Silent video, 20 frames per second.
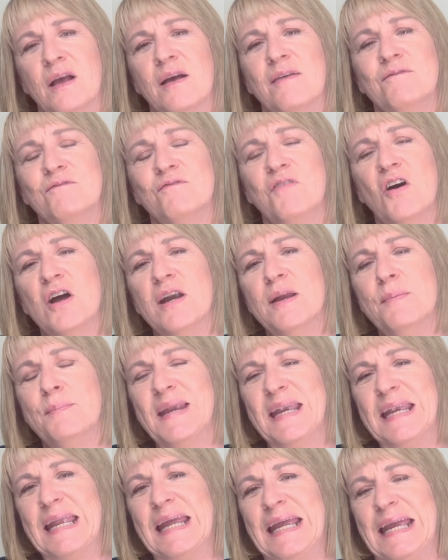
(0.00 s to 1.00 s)

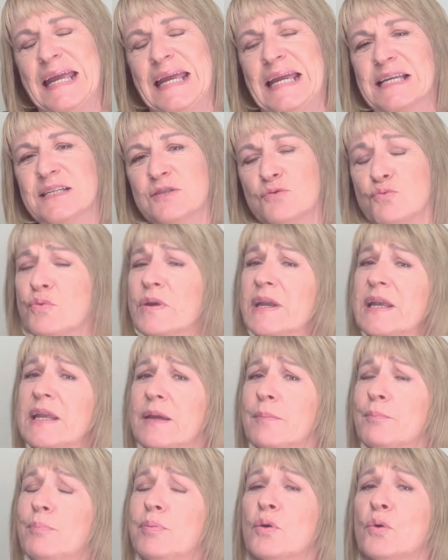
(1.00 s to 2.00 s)
Vitamin E is really
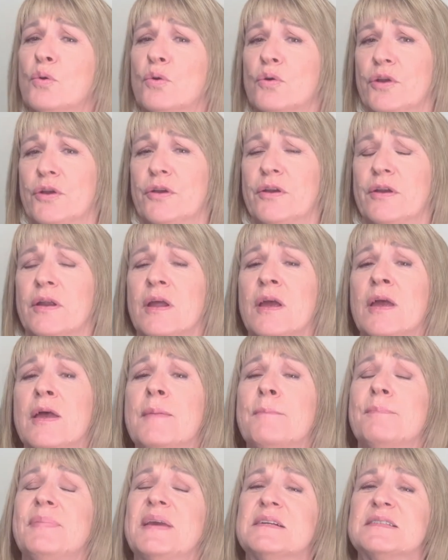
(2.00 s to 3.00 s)
important
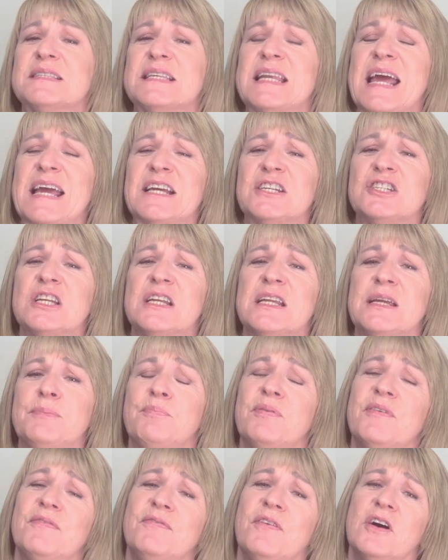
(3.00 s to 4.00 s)
because it actually
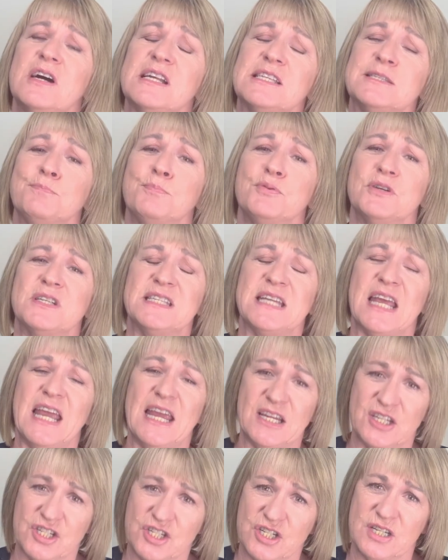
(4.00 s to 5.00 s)
provides
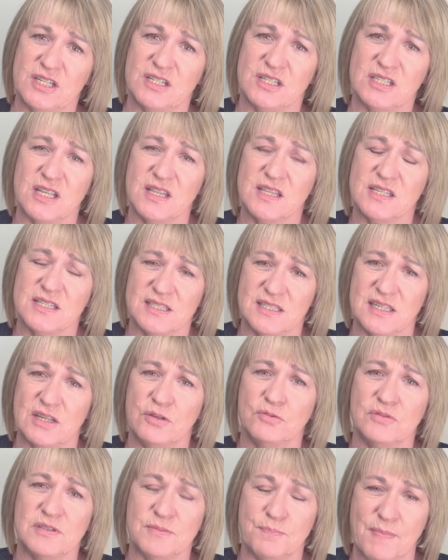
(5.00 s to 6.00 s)
protection to the
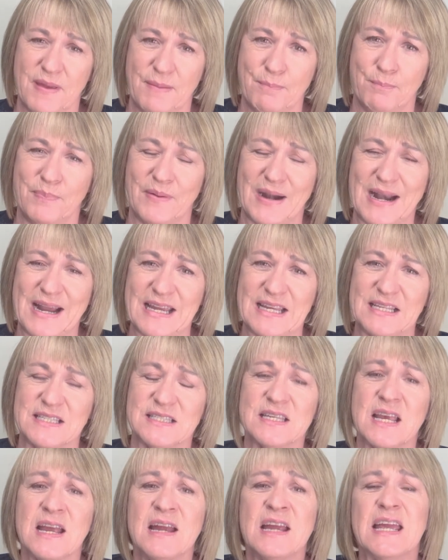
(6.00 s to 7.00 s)
cell's
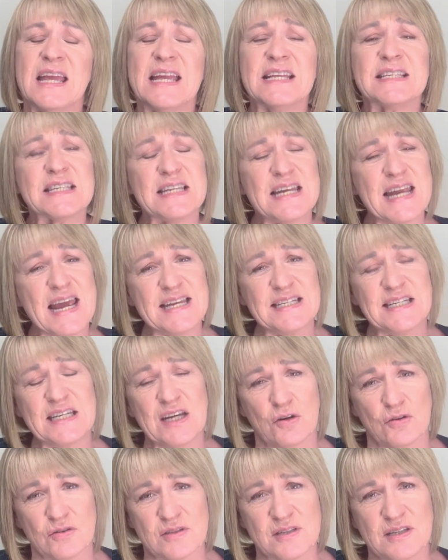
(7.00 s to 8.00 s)
membranes. It's an
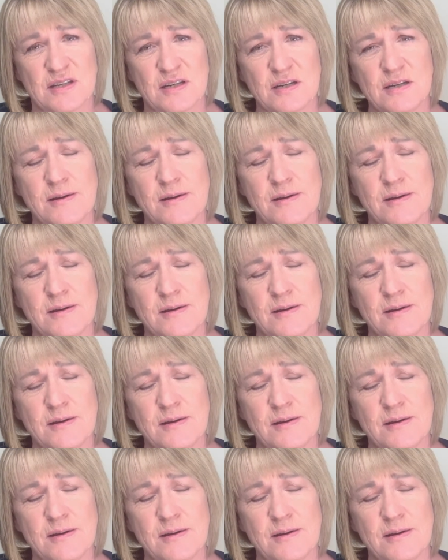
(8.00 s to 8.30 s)
antioxidant,